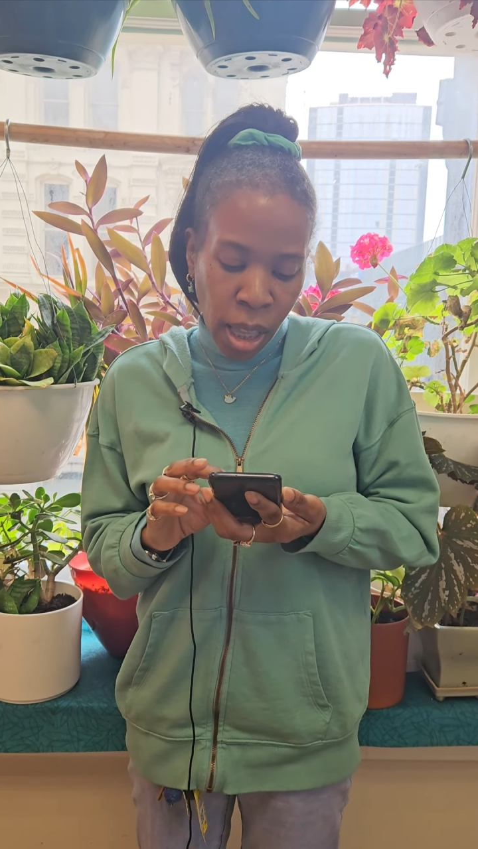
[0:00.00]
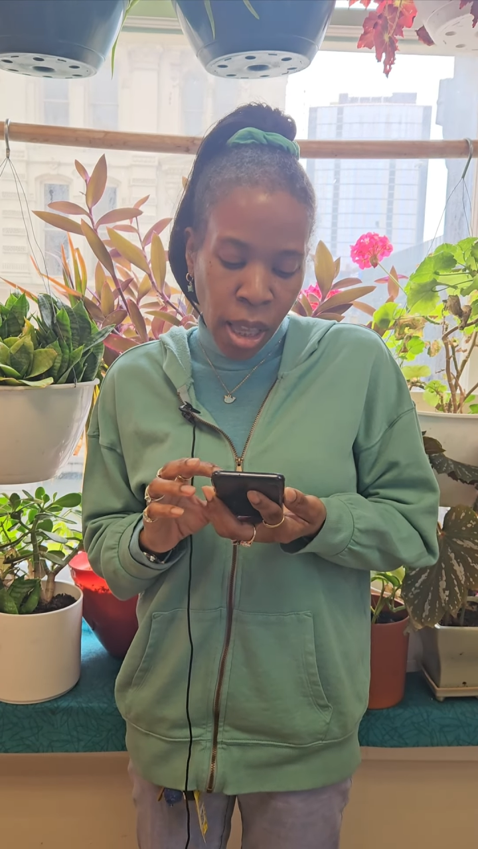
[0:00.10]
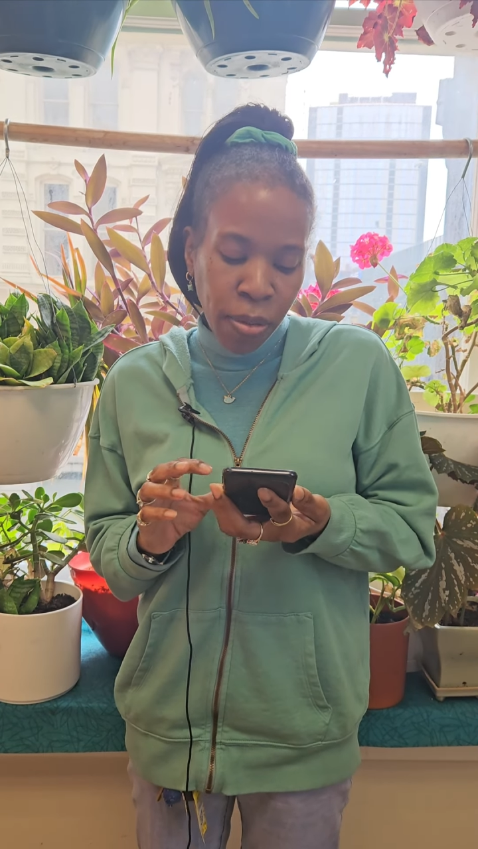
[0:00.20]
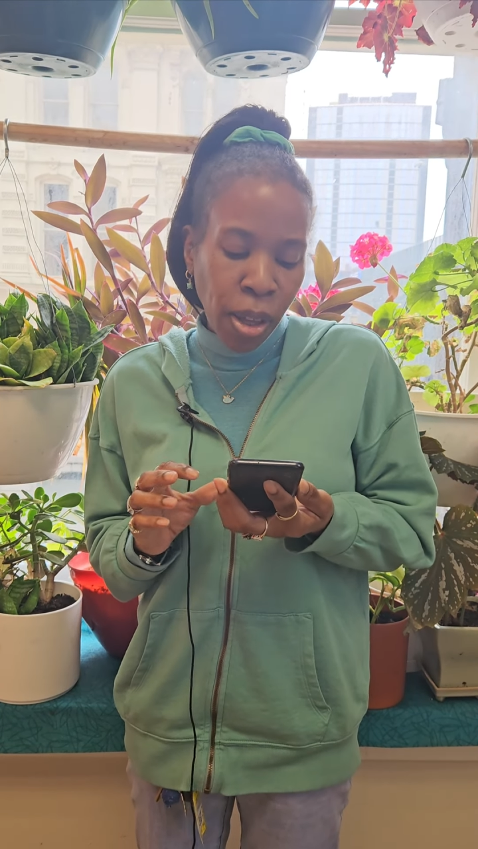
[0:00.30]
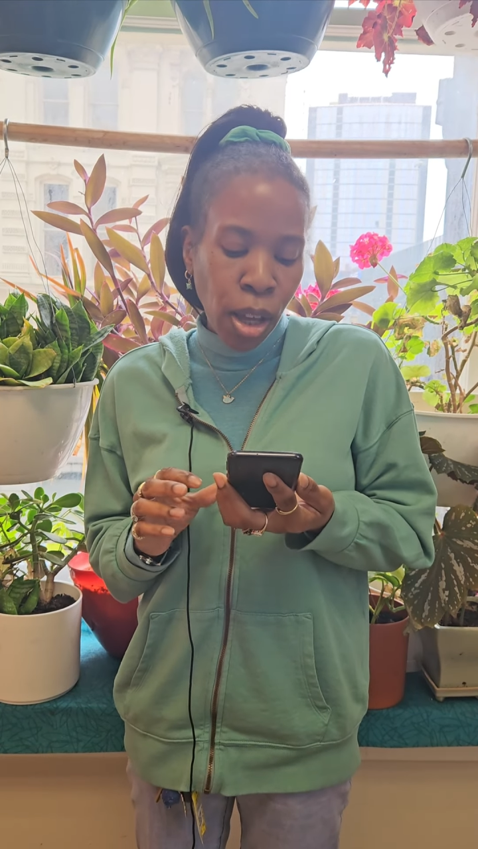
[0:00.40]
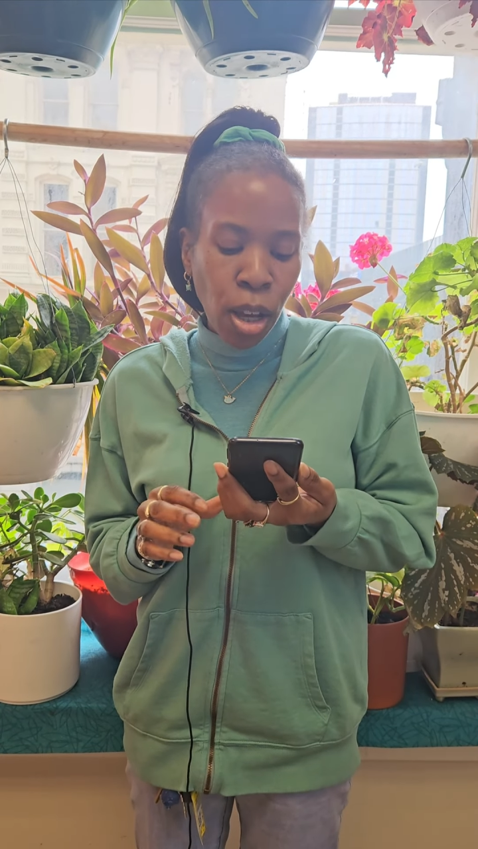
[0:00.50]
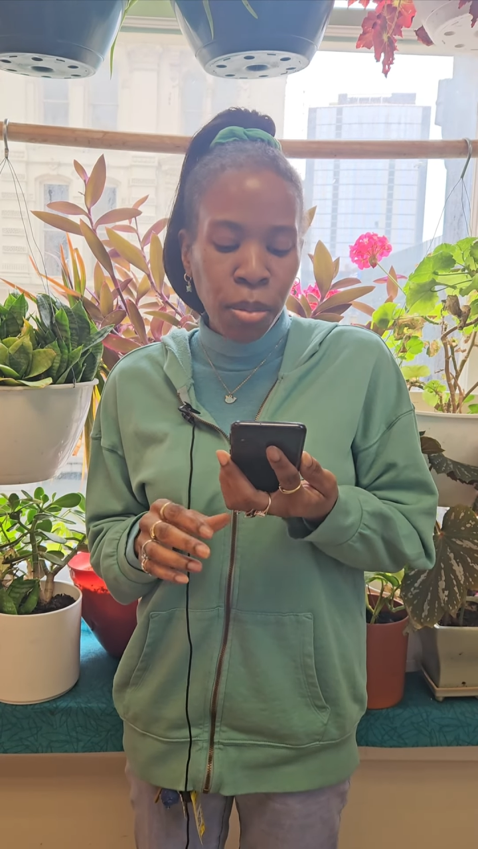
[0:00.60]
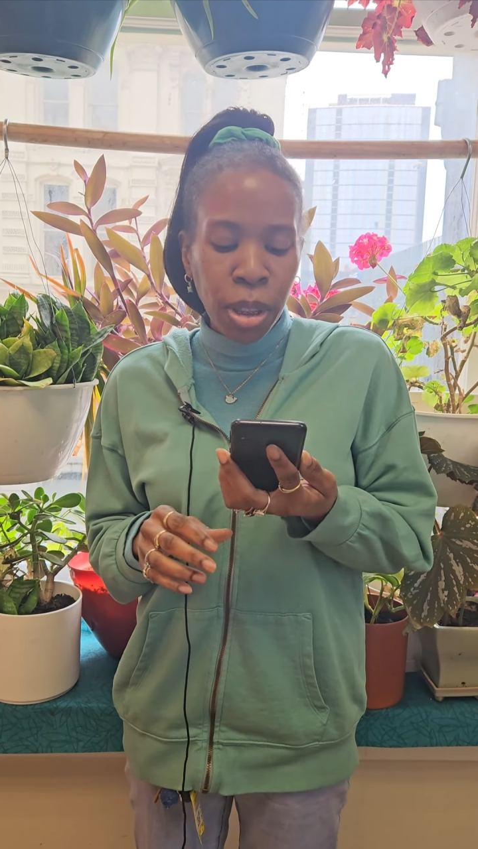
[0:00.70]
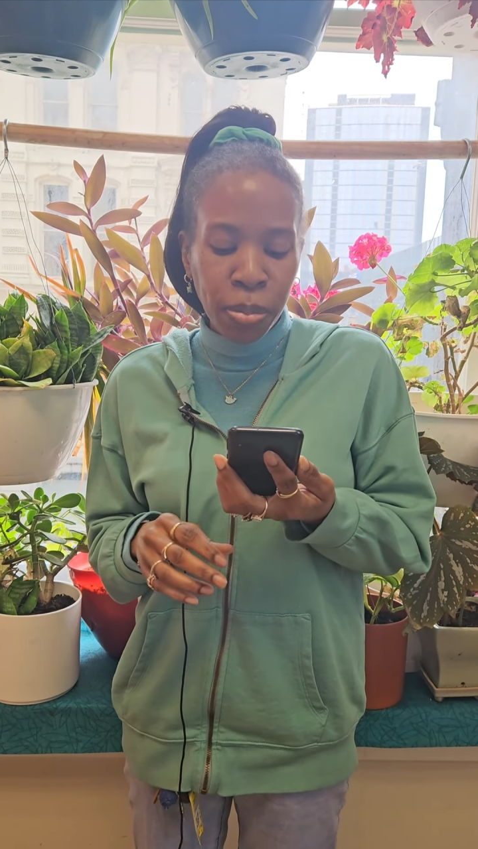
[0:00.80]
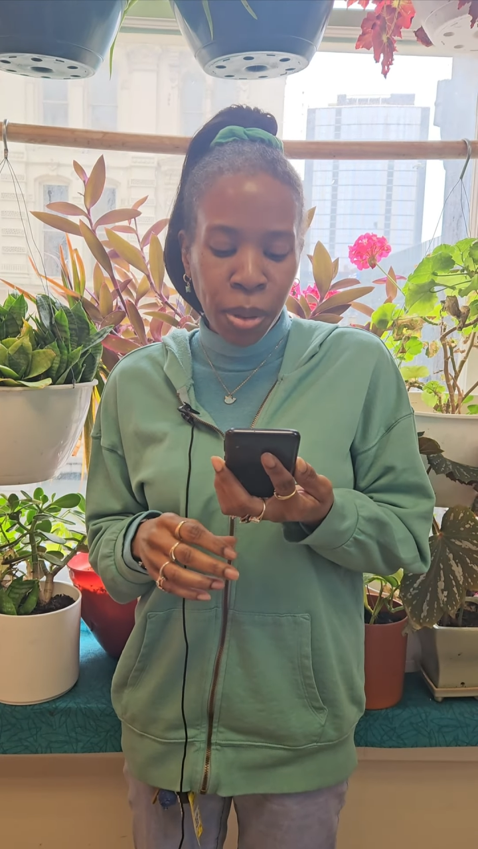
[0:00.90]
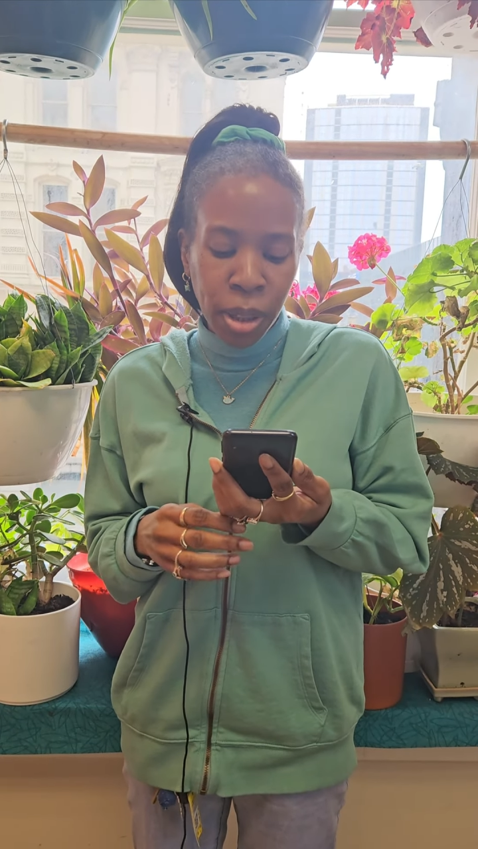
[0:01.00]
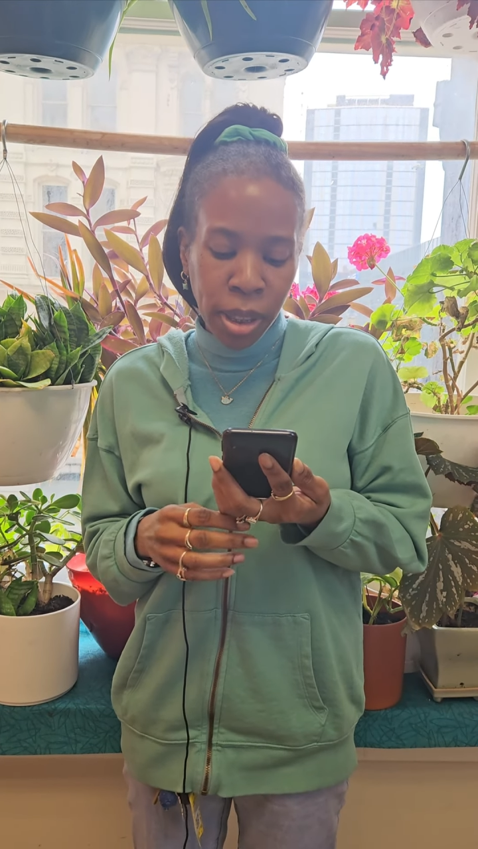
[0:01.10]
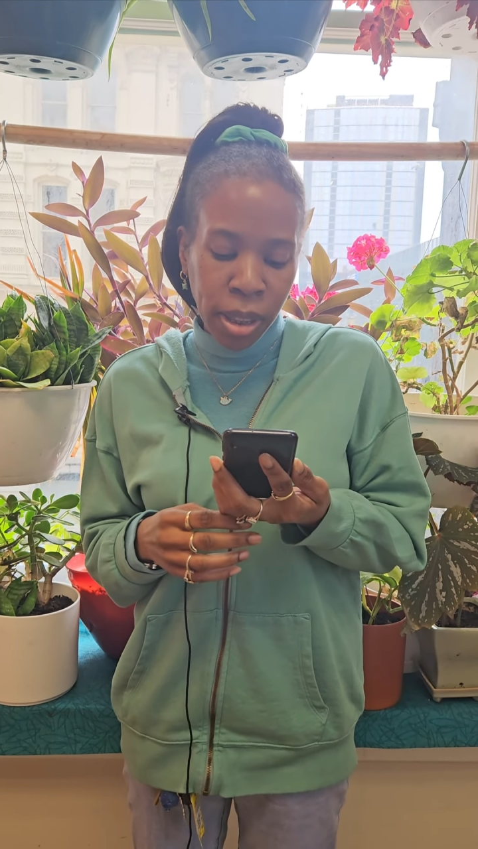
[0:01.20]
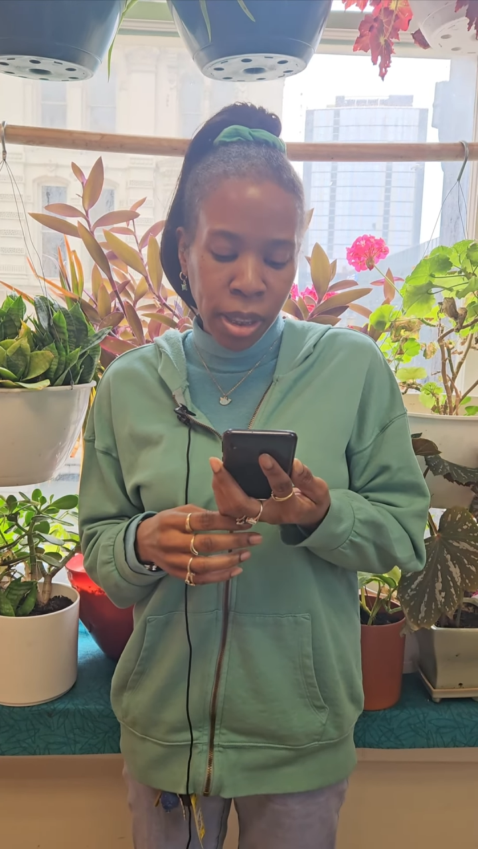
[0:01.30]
If a homeless person